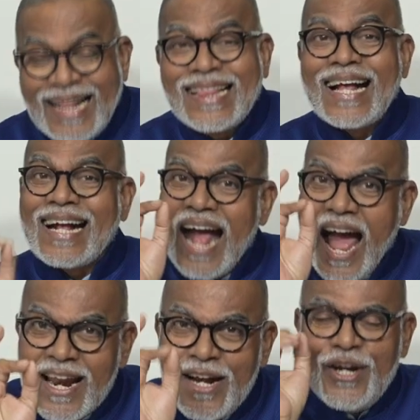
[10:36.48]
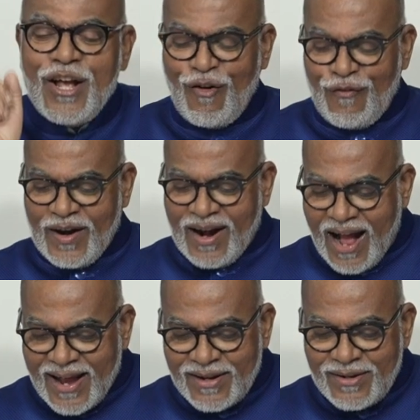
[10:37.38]
The guarantee of a
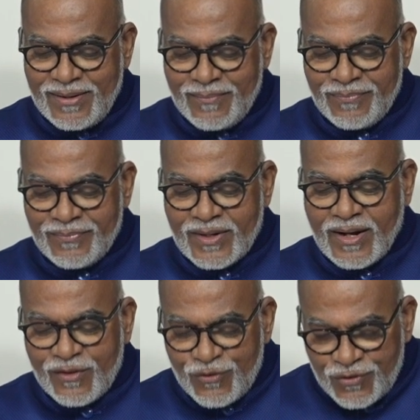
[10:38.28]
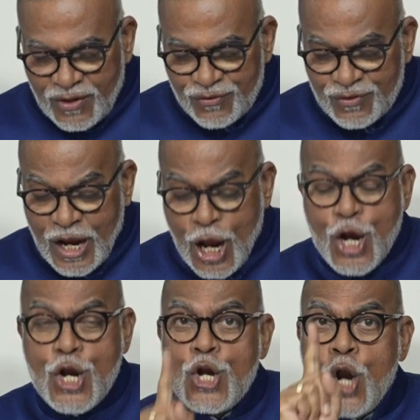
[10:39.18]
right consists
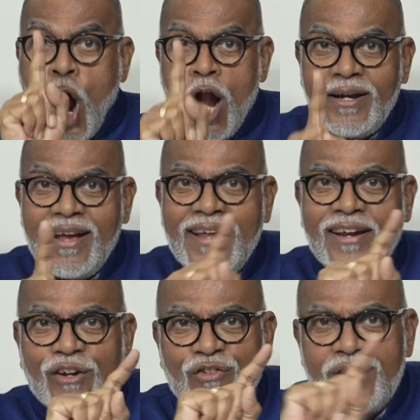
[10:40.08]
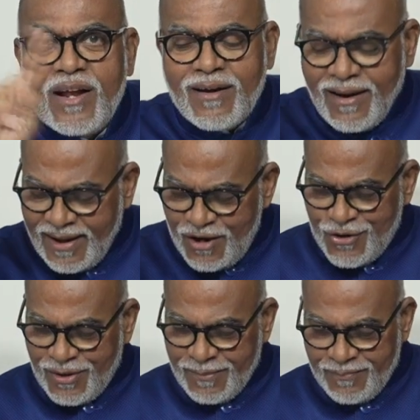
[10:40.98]
not in its
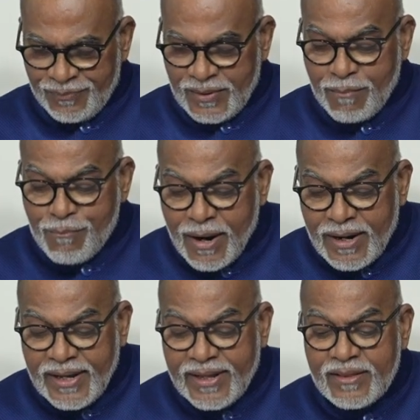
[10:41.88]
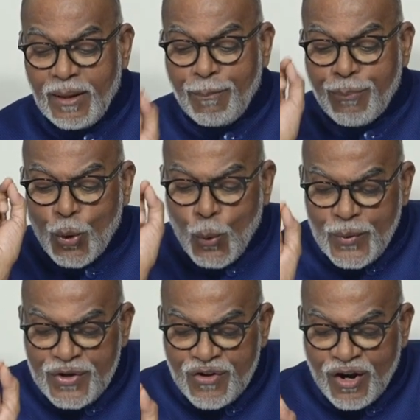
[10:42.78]
declaration, but in the
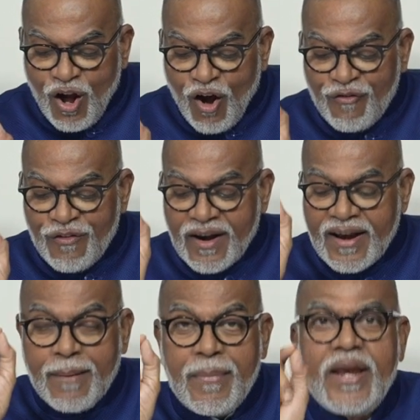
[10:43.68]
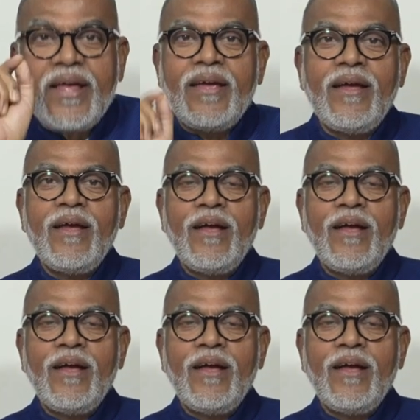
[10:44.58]
provision of a remedy